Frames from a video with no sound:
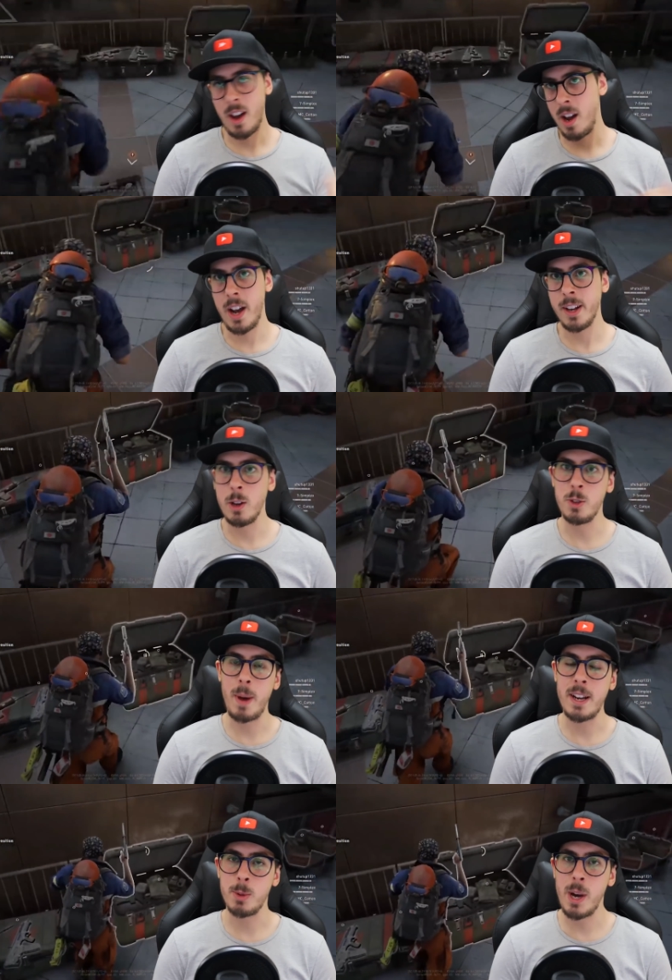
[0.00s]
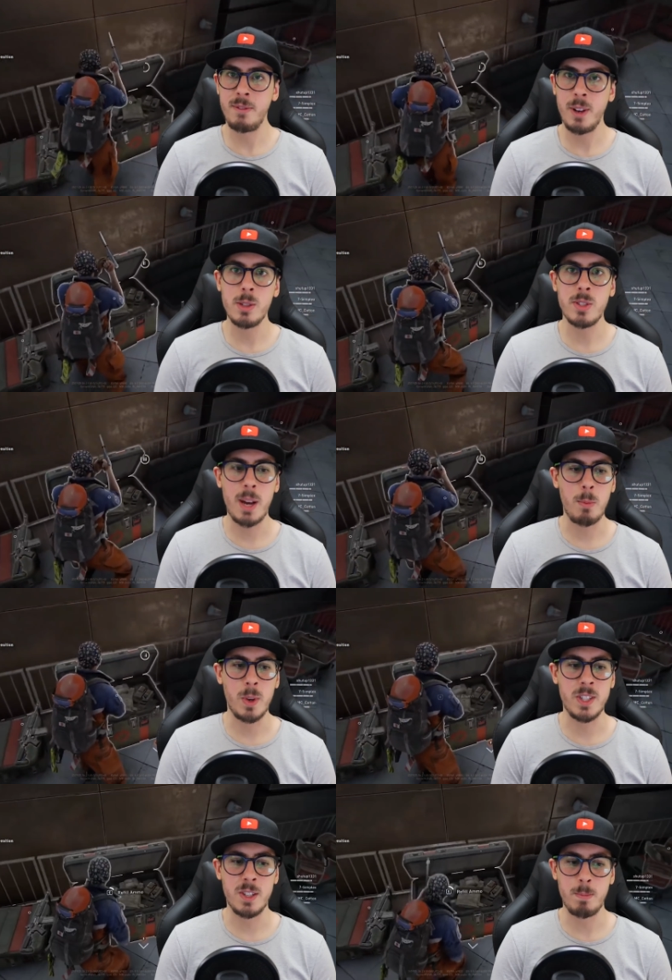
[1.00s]
uh, it goes back to our first step,
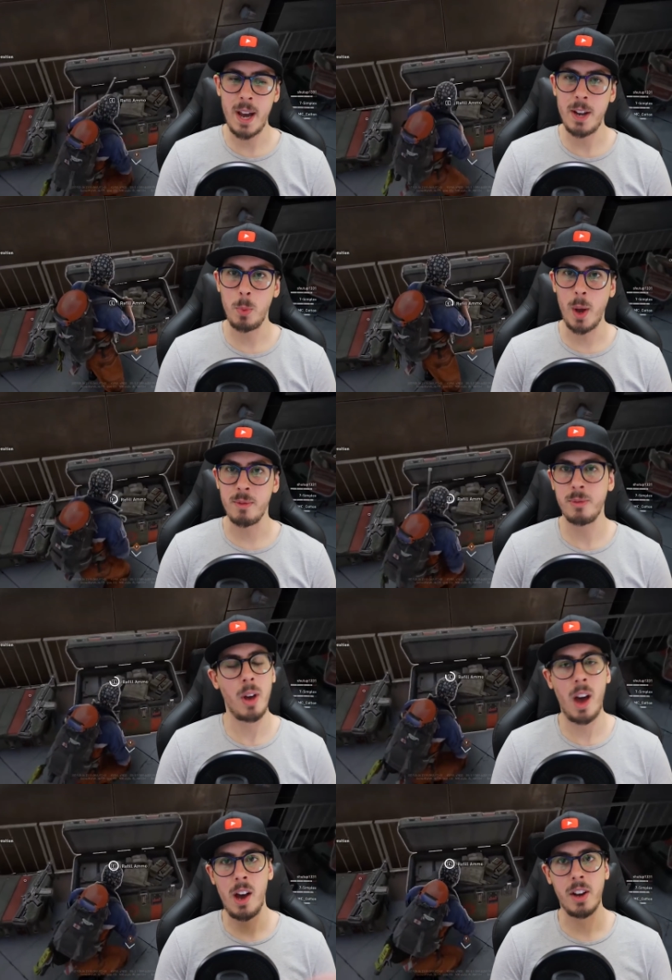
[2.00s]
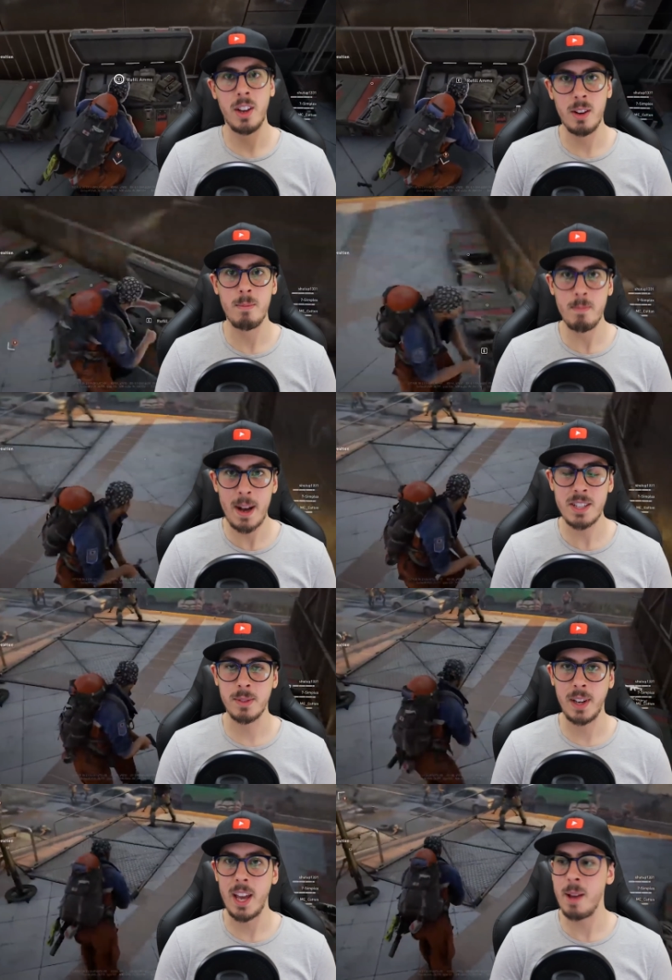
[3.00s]
which is bandwidth uh, can
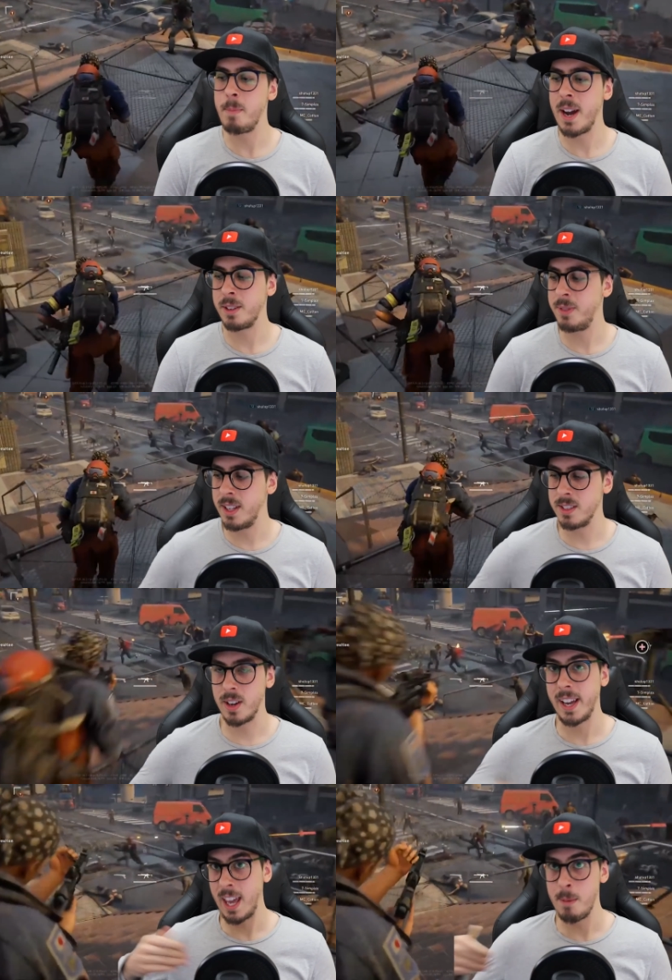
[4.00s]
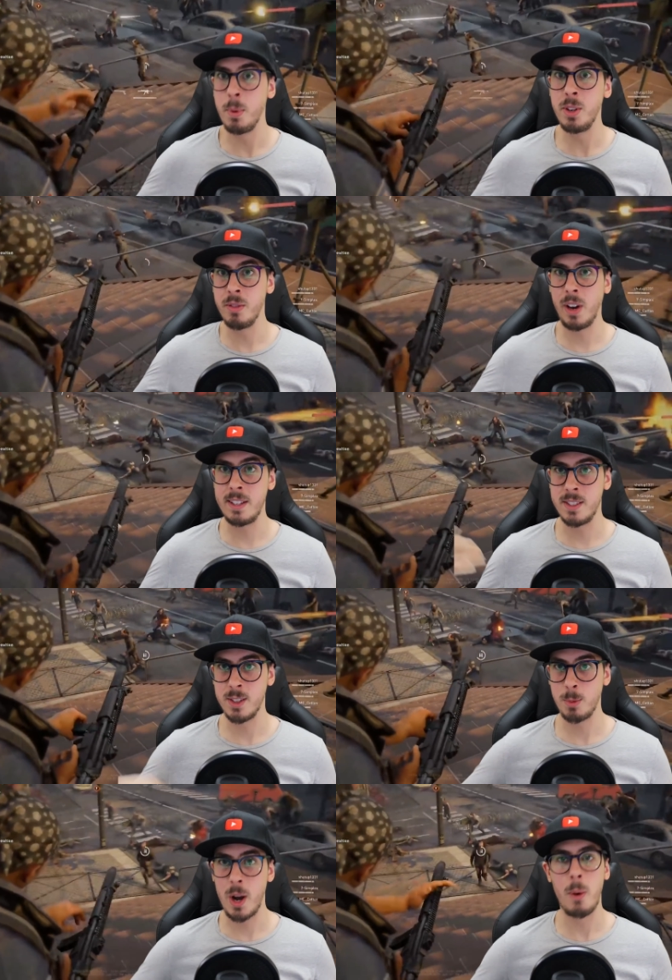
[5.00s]
massively impact things like input devices as
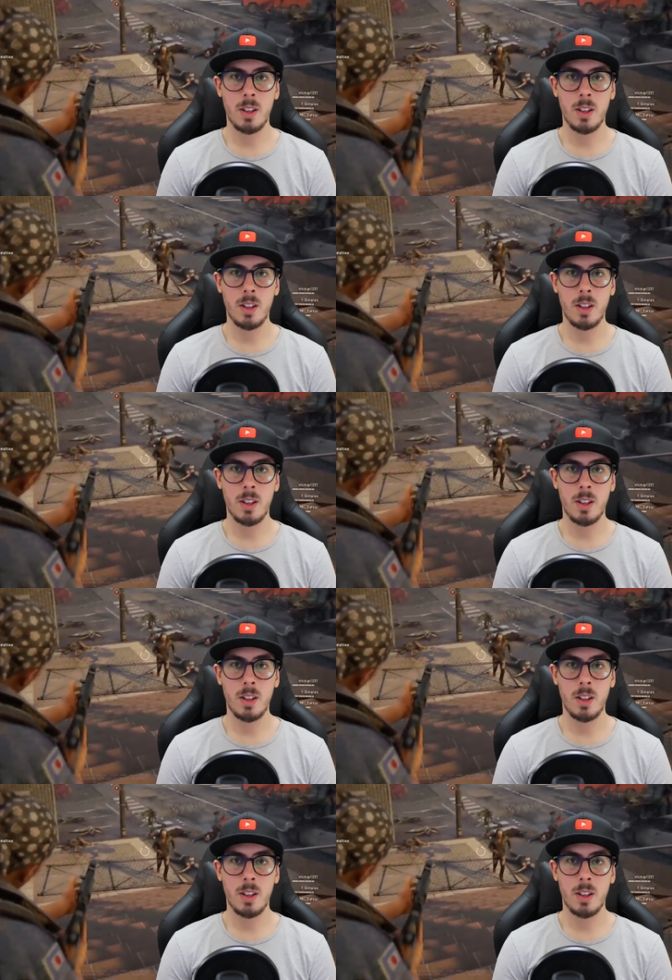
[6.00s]
well.